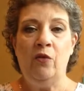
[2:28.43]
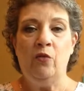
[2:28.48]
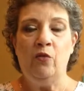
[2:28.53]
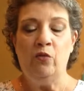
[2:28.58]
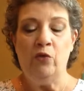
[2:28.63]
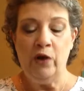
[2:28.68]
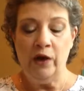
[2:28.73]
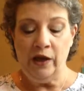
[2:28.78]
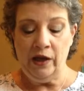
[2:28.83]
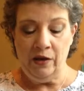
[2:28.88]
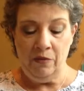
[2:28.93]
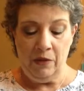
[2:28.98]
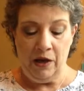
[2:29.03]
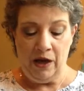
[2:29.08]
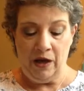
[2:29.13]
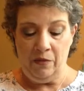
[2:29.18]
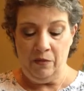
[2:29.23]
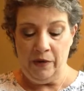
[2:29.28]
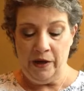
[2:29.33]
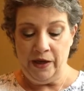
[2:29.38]
really
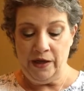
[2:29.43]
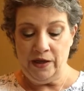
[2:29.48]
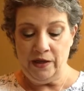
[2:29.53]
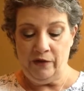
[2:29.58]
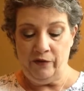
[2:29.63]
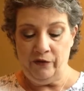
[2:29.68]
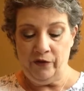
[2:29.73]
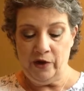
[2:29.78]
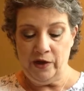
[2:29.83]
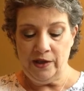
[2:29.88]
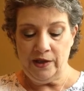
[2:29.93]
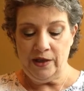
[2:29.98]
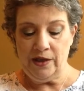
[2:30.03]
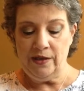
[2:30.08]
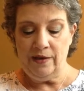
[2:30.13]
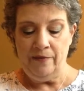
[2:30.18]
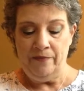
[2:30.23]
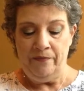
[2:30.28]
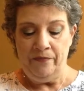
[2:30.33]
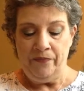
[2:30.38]
made a big difference.
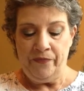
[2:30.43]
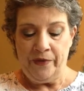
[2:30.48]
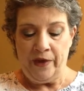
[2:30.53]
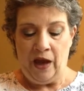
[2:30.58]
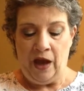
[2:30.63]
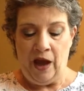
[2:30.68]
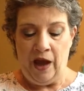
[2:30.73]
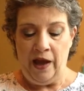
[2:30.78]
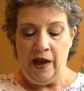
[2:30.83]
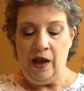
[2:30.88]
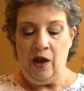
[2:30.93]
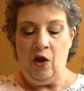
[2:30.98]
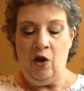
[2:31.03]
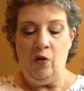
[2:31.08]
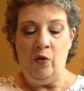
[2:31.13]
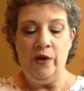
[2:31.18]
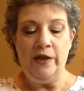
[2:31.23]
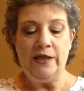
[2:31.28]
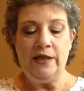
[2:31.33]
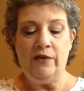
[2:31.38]
I
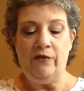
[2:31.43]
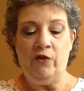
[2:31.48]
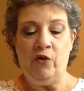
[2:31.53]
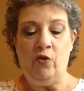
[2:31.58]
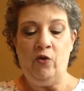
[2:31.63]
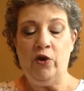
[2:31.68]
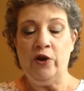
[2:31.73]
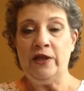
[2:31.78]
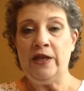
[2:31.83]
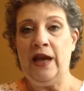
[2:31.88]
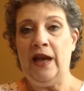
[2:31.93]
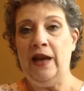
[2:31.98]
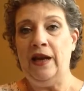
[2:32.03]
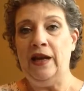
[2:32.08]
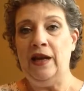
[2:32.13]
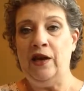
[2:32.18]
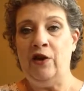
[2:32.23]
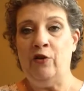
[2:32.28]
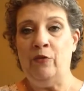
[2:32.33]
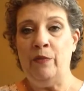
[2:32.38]
always, of course,
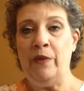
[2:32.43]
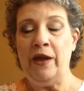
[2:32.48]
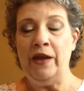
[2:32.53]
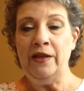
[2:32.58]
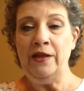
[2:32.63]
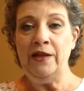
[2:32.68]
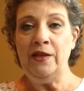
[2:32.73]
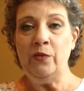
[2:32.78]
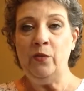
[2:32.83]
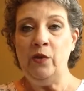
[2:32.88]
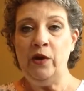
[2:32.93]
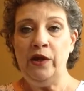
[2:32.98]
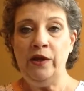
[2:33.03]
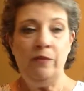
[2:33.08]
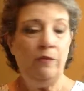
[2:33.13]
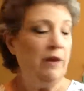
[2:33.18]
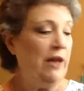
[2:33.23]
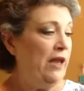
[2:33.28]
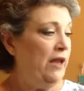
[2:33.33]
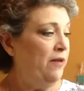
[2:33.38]
had earbuds
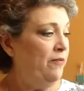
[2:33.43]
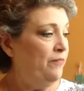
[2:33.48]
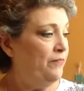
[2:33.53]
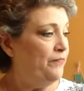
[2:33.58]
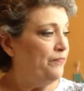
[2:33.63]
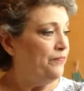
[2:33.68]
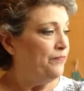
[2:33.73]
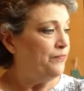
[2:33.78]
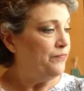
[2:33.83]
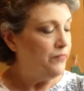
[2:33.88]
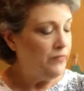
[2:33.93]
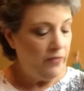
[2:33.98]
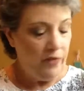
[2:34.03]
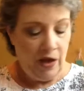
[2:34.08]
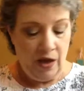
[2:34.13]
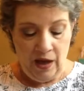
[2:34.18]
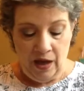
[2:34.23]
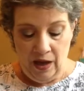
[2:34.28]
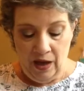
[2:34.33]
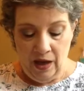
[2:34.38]
with me.
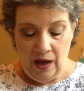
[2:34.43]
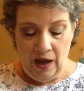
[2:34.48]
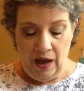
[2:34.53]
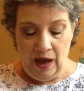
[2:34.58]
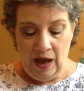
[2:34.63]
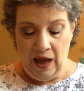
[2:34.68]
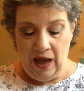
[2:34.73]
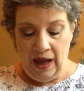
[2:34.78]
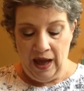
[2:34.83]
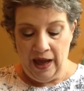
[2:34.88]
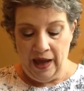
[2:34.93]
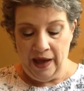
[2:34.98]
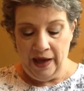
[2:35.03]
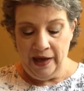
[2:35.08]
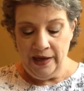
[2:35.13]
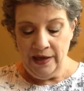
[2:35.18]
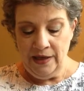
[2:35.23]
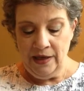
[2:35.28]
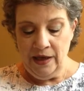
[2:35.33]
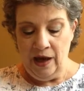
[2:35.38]

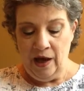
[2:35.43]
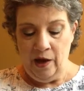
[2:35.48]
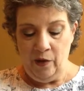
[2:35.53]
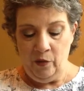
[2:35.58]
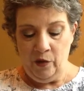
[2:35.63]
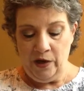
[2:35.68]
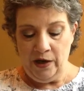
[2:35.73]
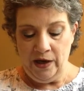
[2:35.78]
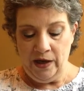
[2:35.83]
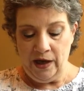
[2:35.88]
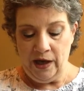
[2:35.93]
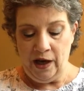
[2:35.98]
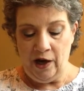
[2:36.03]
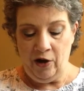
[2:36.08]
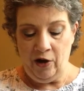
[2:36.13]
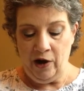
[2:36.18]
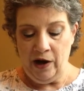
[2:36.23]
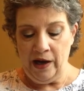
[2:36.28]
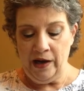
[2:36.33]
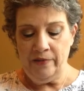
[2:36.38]
And I would
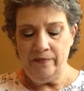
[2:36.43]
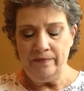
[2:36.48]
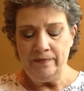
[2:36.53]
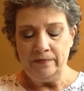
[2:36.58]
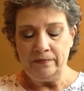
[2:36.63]
carry